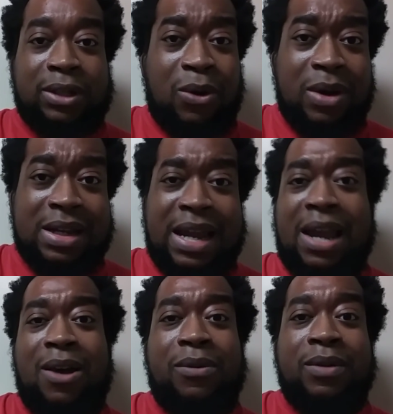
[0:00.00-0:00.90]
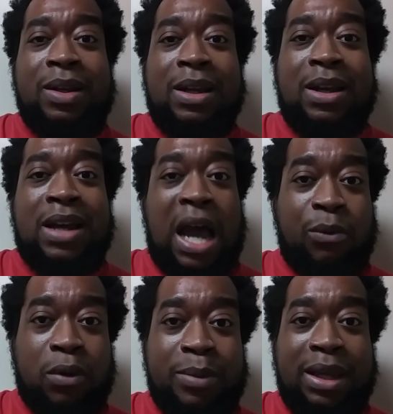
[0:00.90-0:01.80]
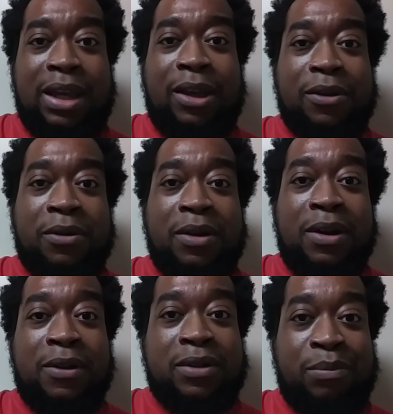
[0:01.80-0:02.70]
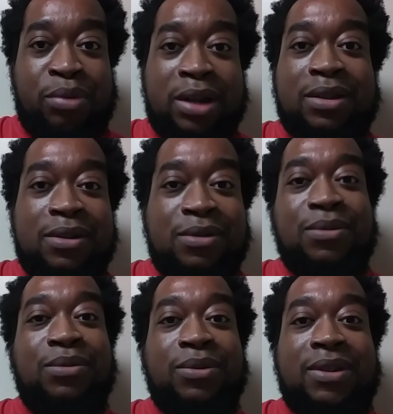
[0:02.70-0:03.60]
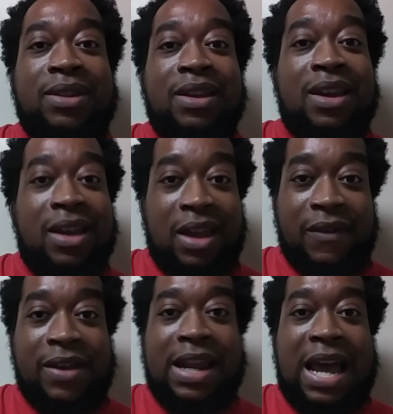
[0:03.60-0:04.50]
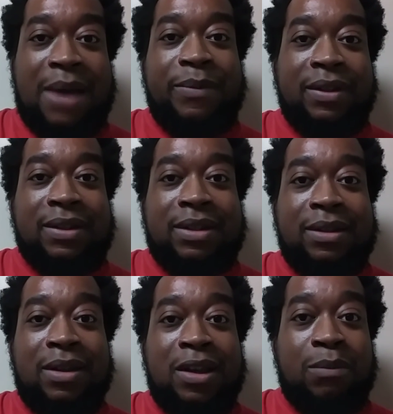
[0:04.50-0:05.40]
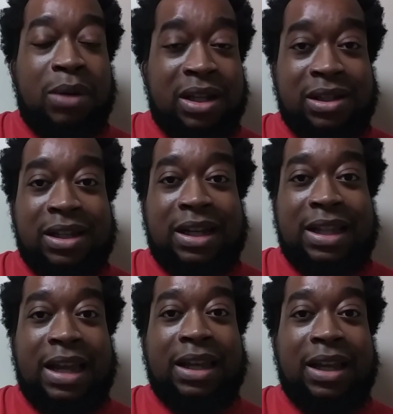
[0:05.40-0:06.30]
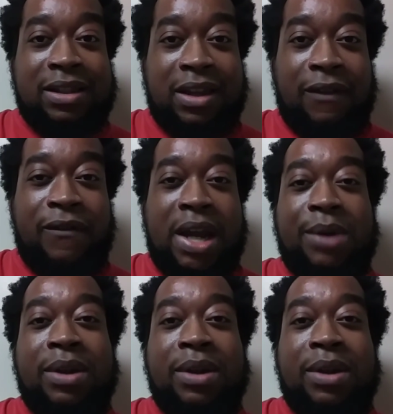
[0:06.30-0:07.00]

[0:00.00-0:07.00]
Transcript: I will be here to break the news if it happens, but it's looking like it's a very, very